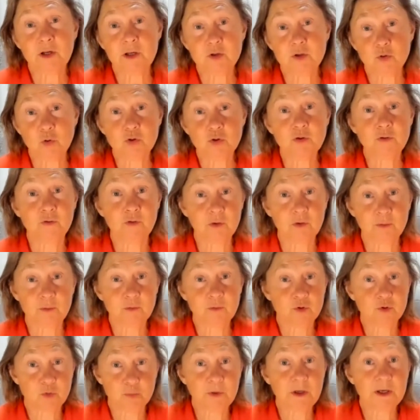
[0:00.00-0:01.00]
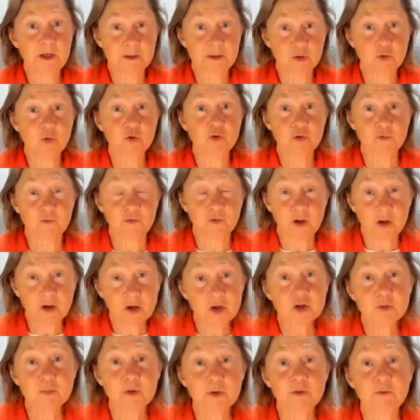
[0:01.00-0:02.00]
a source of to be a source of
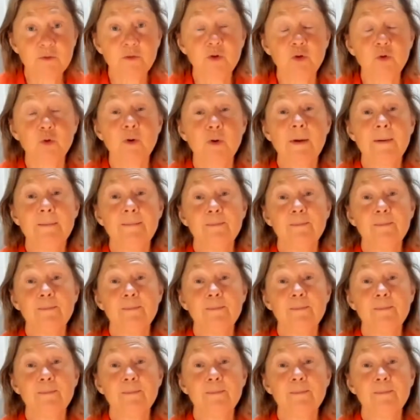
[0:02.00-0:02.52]
nourishment for you,